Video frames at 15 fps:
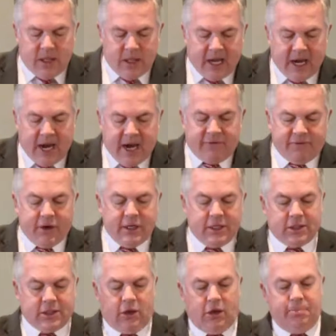let every
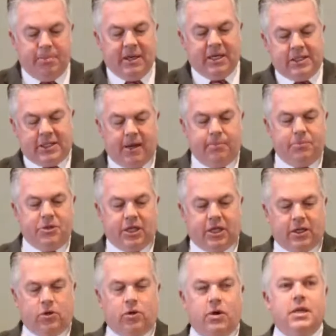soul be
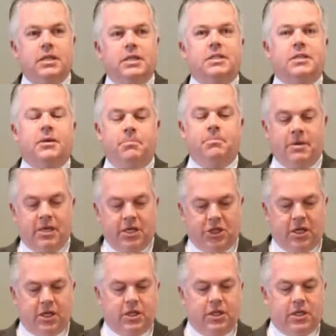subject or in
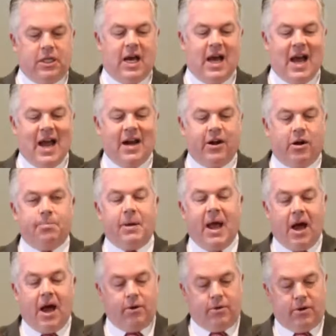submission to the higher
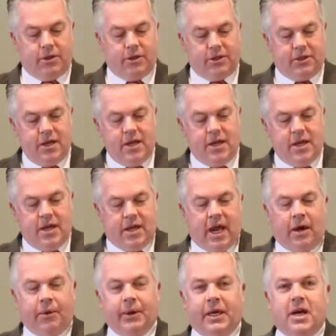powers.
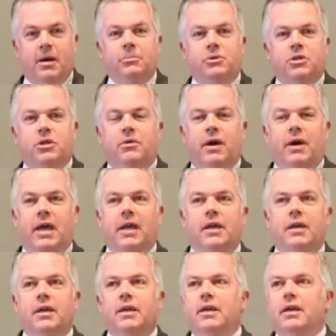Now we come to a,
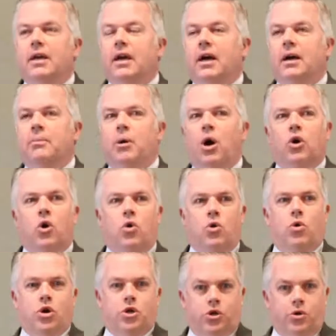uh, a
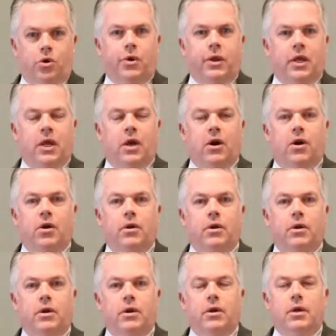core truth here
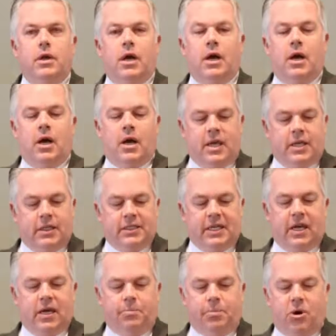uh, in the
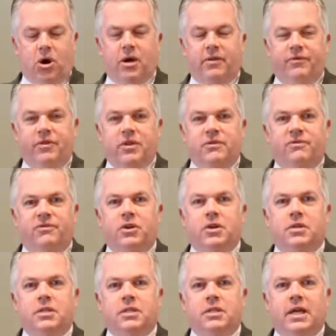second part of this
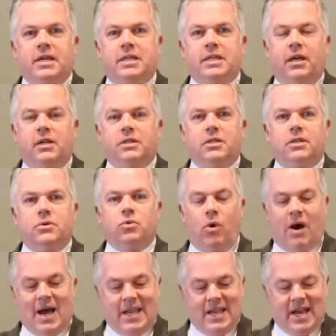verse that tells us
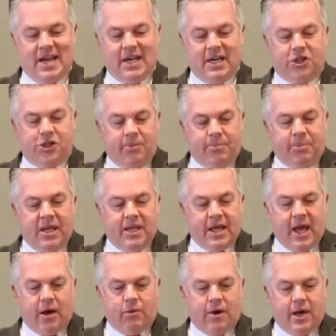why that should be
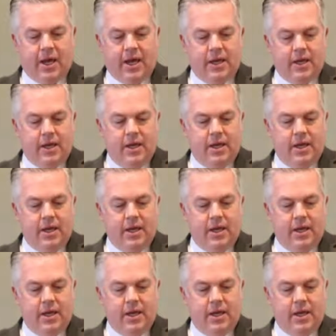that way.